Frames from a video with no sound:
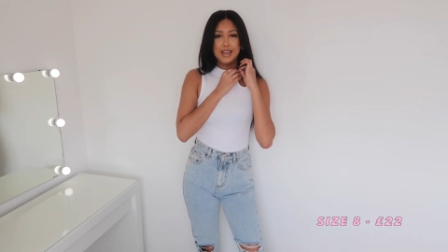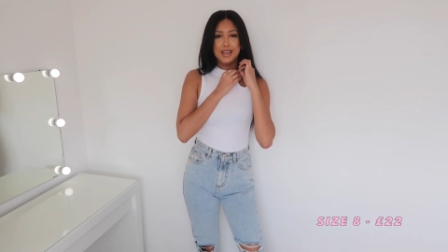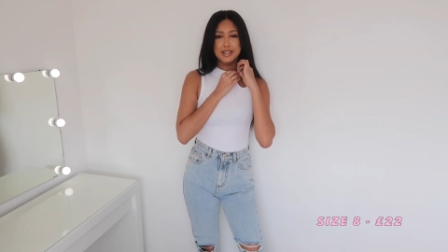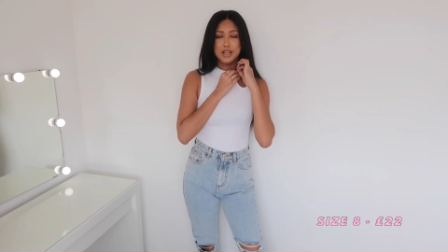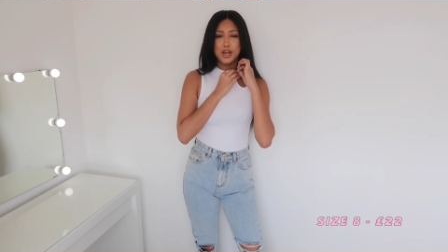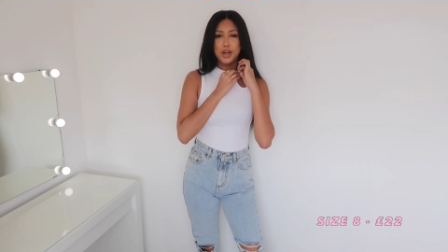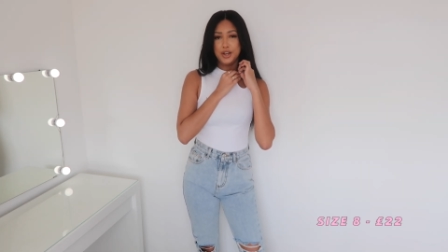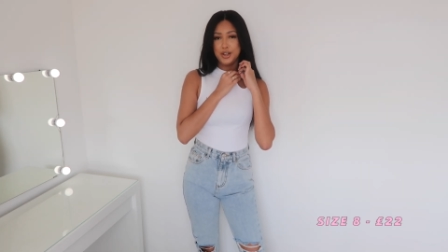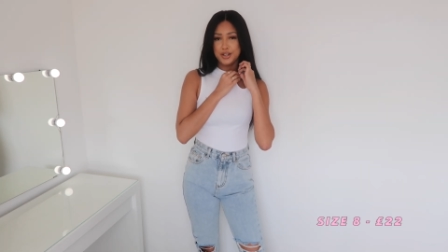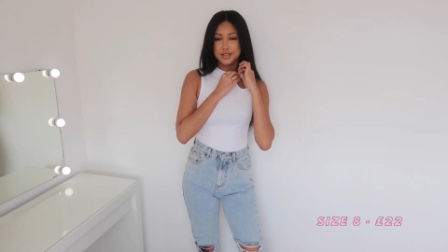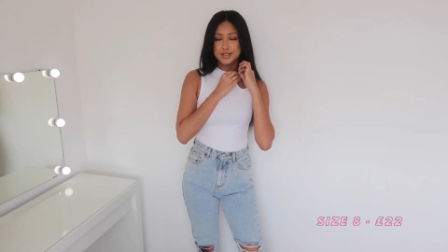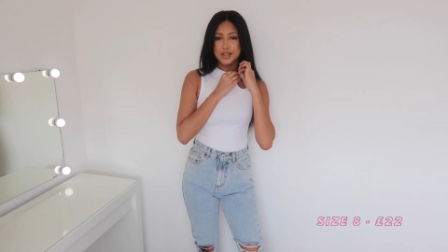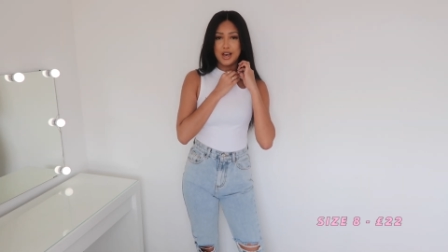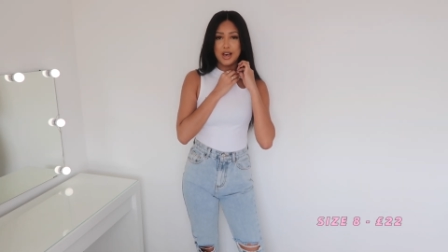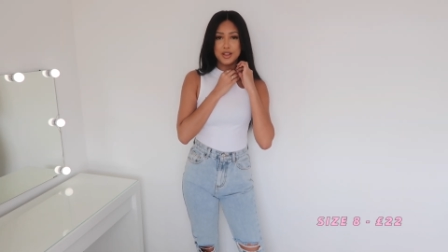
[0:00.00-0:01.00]
it
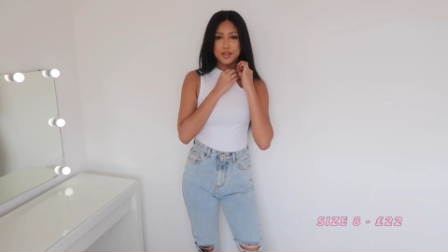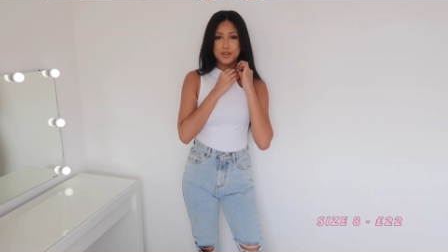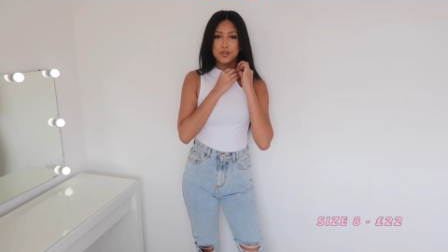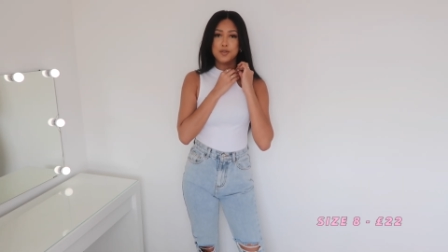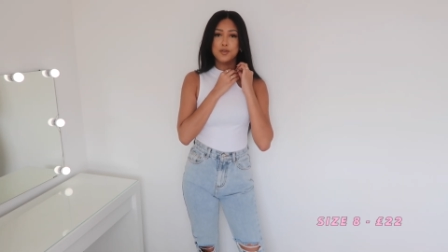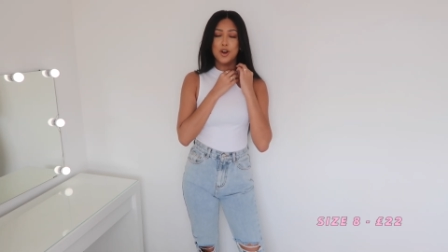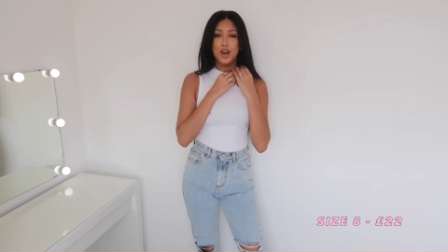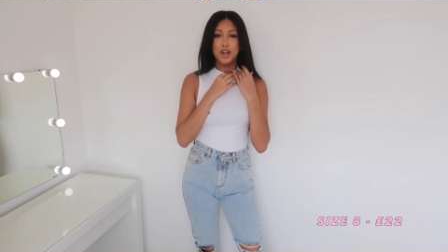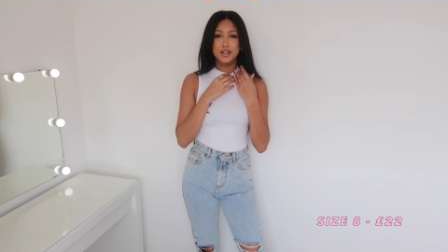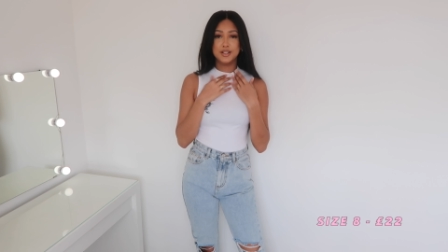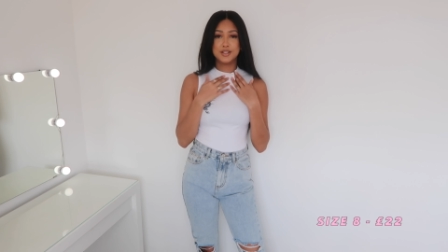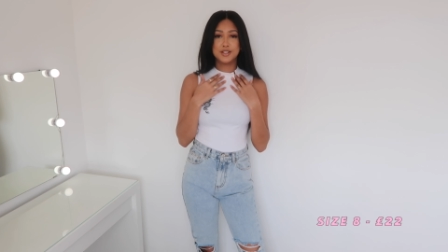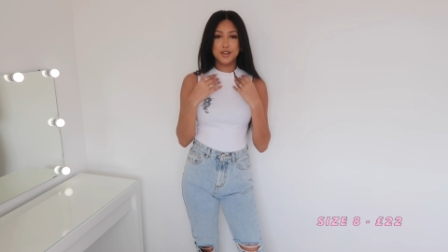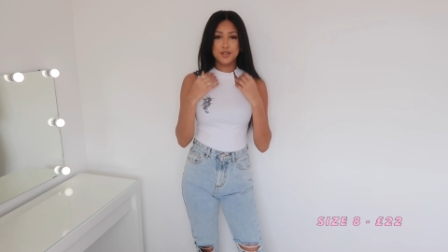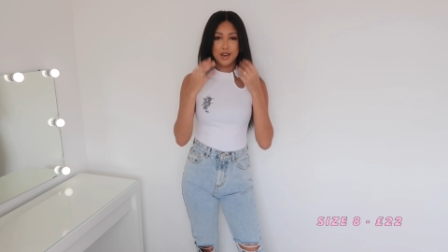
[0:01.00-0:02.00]
hooks at the
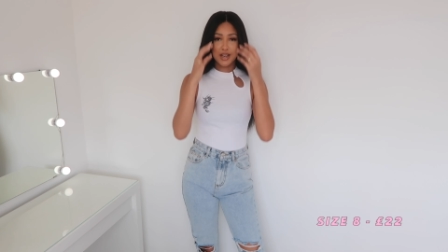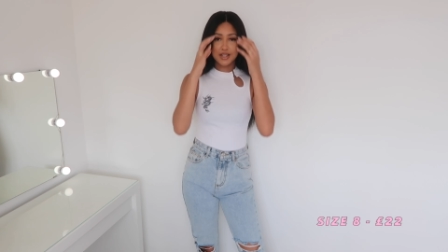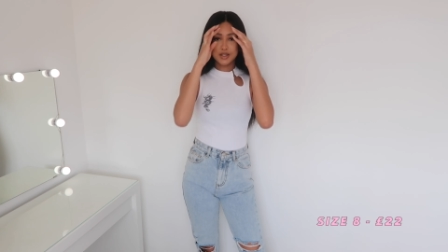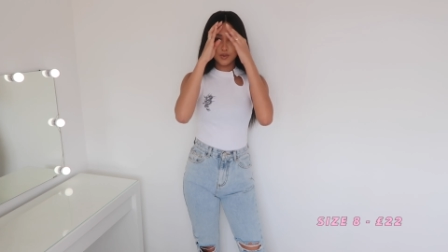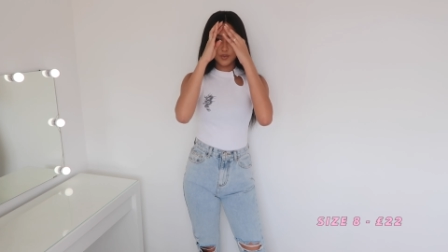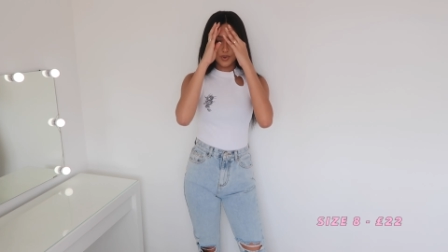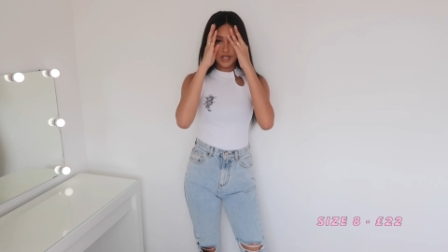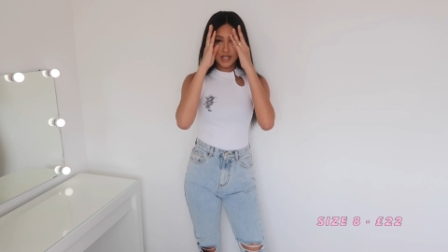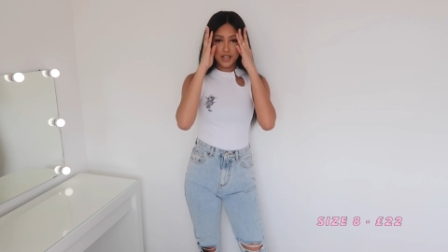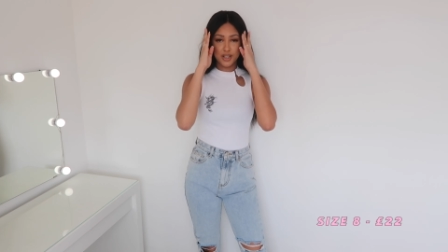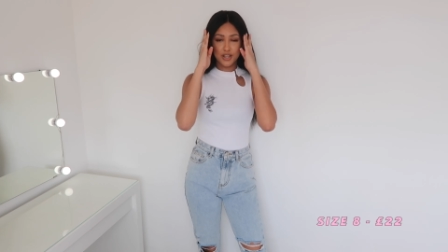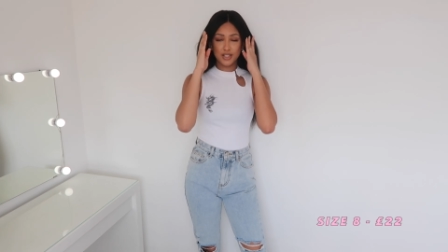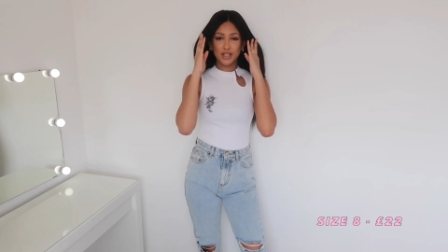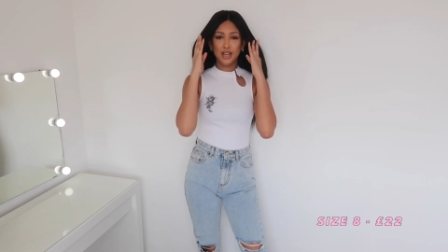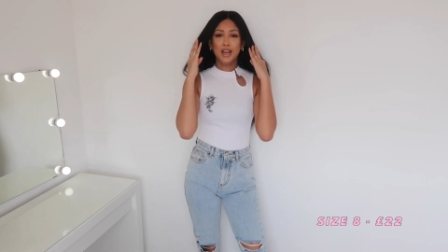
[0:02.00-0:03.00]
front, so that's really
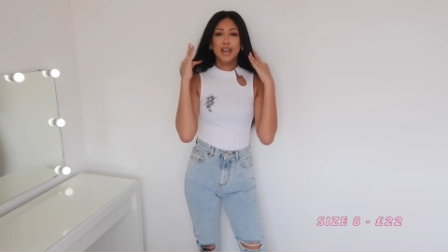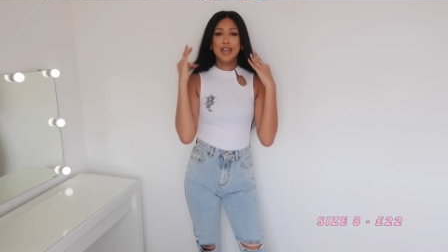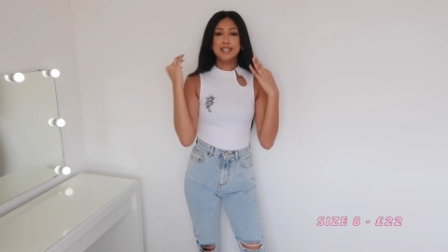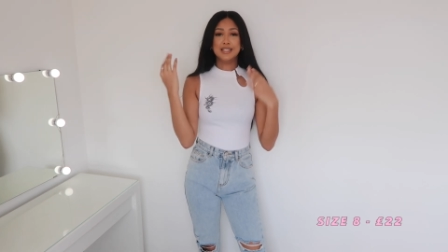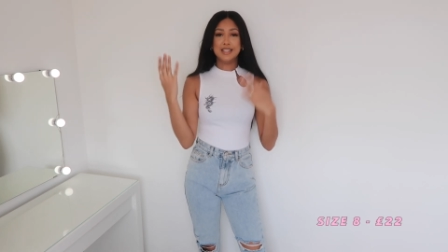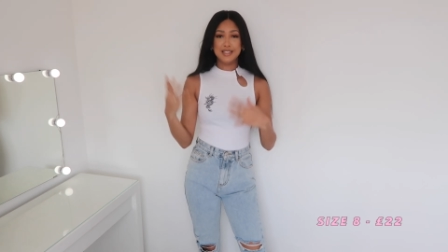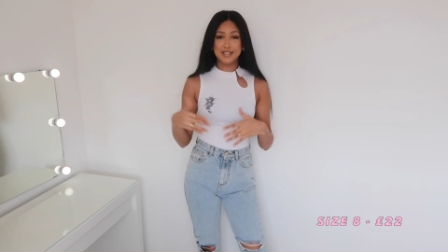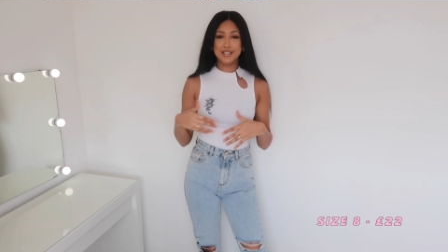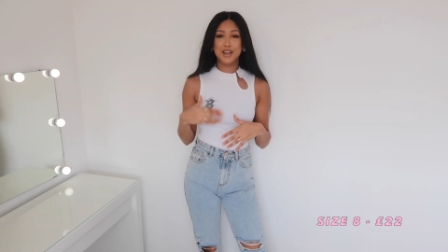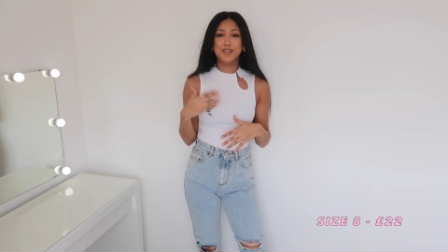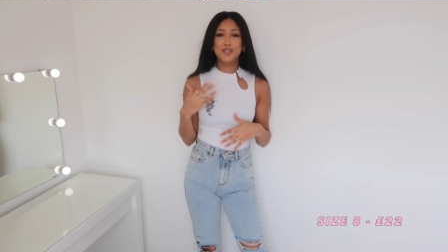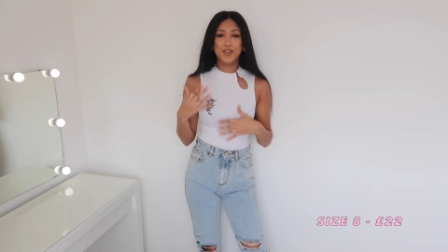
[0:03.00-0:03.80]
good. It's easier